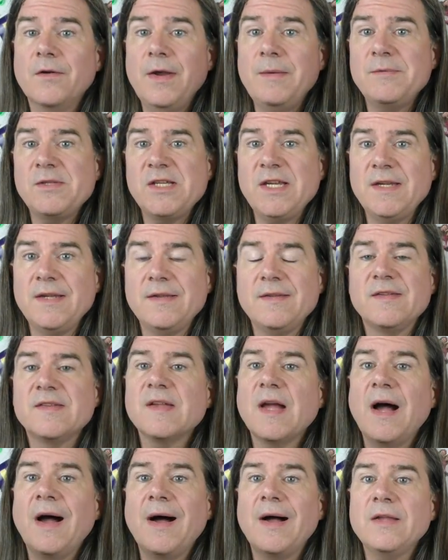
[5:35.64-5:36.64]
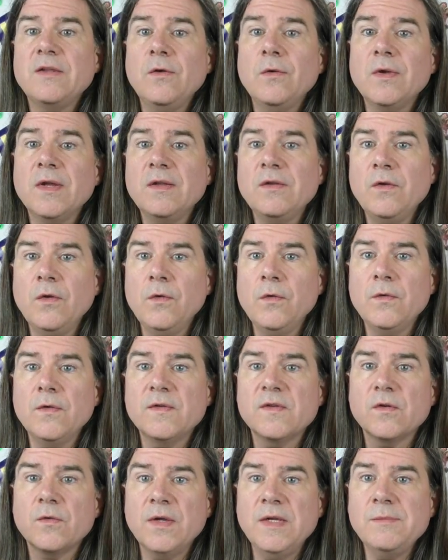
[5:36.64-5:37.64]
Cream cheese. You can
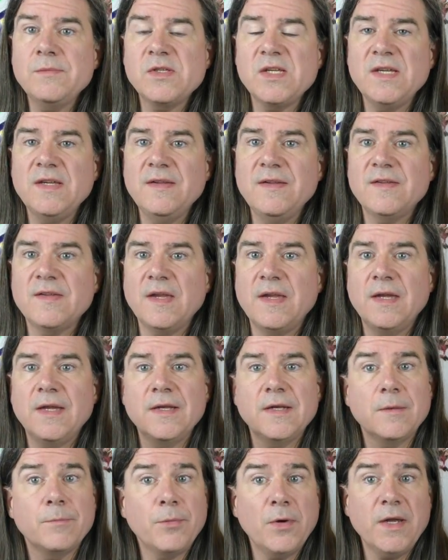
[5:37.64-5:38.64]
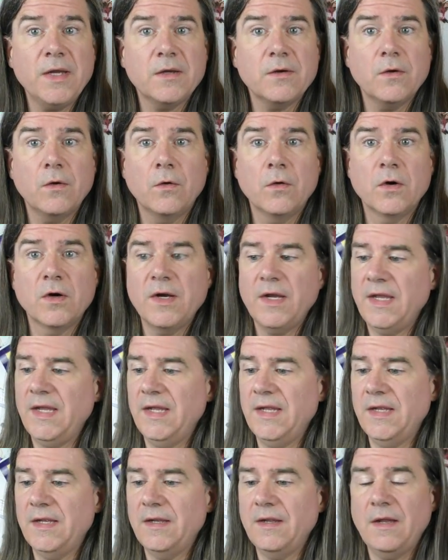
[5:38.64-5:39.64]
use cream cheese in a brick or
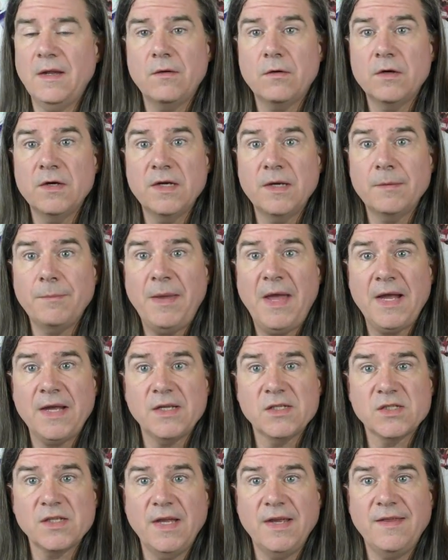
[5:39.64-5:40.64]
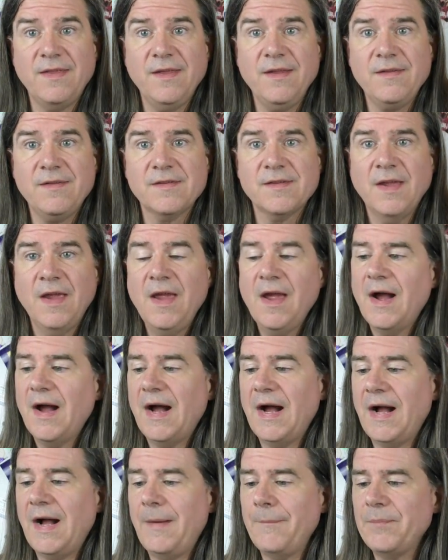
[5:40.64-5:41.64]
in a package like this.
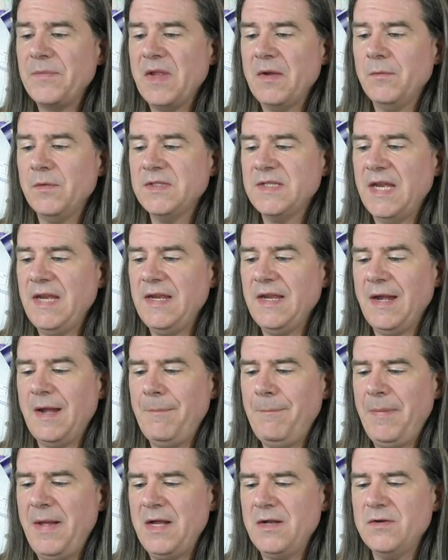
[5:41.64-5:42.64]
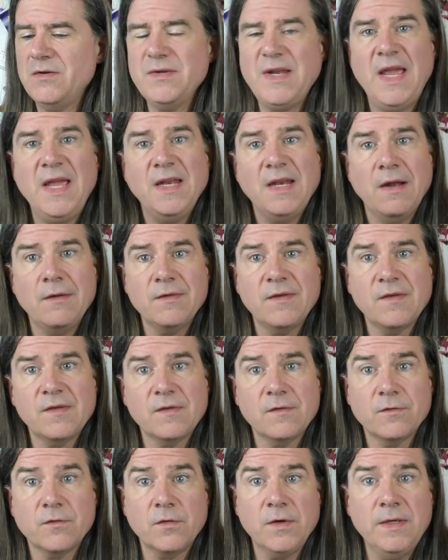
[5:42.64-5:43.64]
It will take about 8 ounces
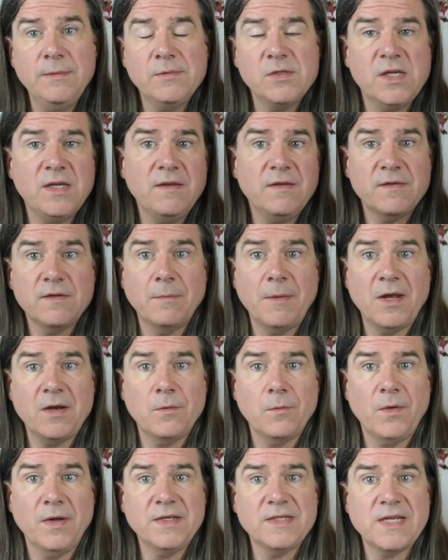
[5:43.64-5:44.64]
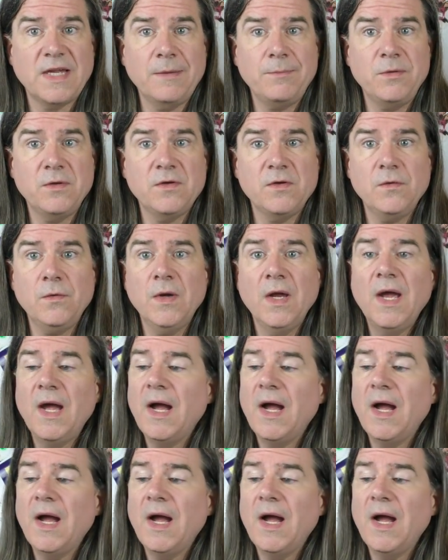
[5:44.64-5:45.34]
of cream cheese, no matter what type you do.